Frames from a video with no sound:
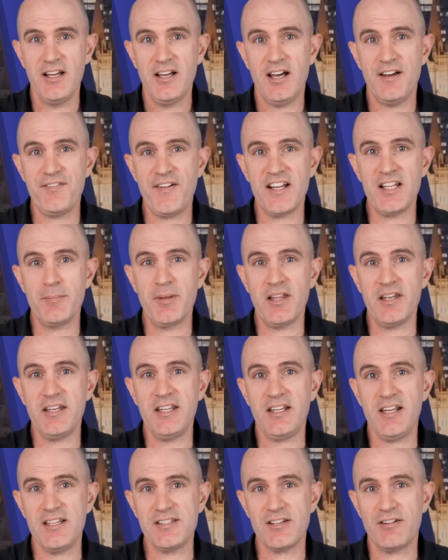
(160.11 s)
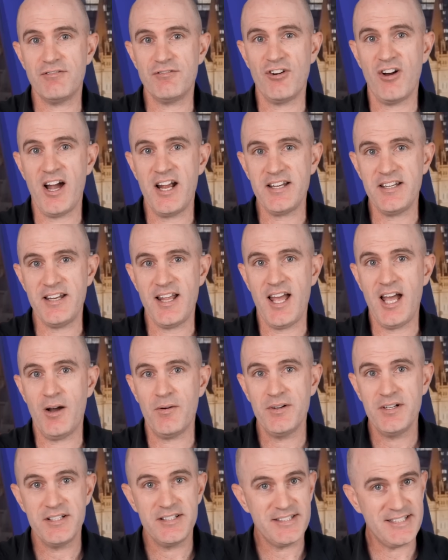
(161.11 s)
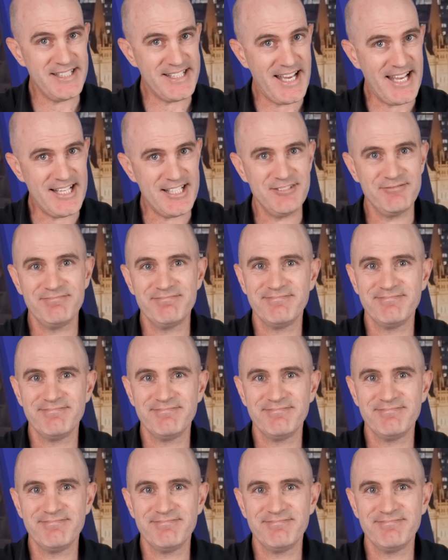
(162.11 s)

Availability is right now today.